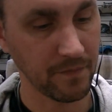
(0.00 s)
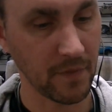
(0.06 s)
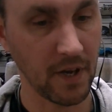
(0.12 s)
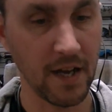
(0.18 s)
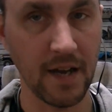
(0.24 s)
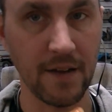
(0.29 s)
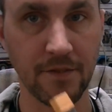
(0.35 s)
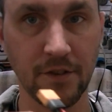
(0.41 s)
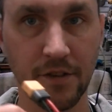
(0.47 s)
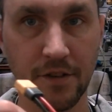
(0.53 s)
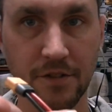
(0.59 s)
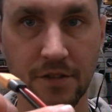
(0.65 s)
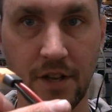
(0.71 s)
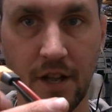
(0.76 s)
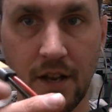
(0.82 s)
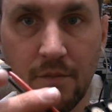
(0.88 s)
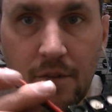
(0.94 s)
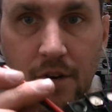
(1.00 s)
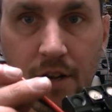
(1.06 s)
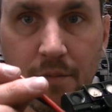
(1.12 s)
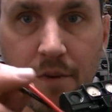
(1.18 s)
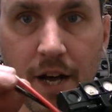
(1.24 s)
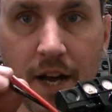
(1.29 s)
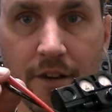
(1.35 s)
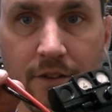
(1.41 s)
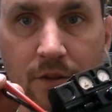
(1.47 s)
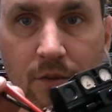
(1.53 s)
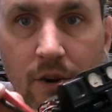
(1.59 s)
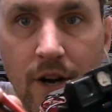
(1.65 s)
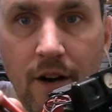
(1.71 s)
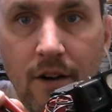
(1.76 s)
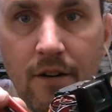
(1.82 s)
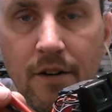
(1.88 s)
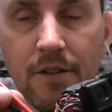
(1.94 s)
I have to extend my battery
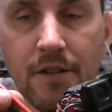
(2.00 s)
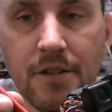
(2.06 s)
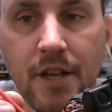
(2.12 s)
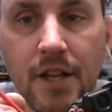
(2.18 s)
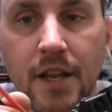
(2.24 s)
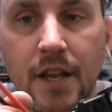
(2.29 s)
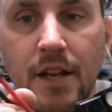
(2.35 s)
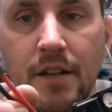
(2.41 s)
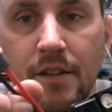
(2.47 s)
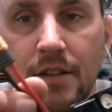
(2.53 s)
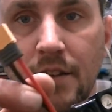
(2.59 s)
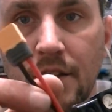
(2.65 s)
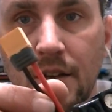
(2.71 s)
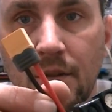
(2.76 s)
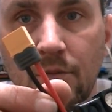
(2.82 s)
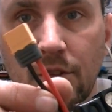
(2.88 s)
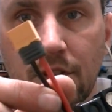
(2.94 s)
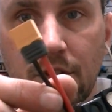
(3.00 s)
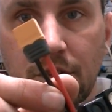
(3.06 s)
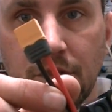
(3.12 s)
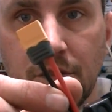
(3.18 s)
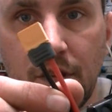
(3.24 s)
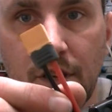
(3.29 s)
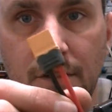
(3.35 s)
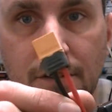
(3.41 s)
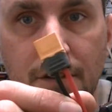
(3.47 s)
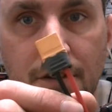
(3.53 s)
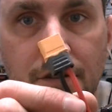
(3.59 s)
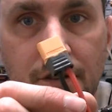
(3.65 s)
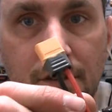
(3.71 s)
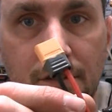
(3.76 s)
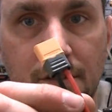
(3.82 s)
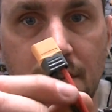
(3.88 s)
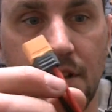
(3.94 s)
wire. On the 1080 they come with this
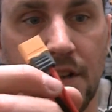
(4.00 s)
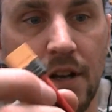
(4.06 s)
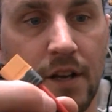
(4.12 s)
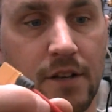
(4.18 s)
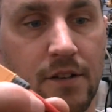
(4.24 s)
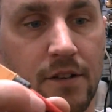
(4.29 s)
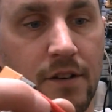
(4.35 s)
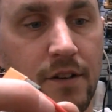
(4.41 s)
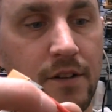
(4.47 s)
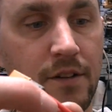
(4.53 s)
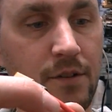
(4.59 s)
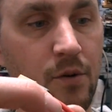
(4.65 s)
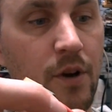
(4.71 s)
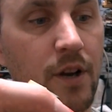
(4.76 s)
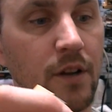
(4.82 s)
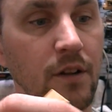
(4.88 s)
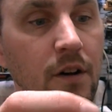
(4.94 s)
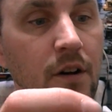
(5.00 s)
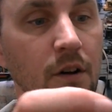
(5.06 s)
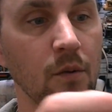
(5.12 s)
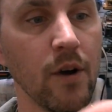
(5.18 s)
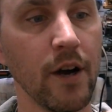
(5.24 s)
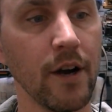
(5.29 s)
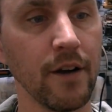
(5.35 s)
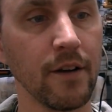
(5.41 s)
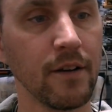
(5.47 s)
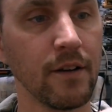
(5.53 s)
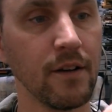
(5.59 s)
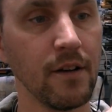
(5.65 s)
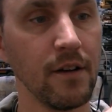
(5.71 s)
XT60 connector and quite a long wire,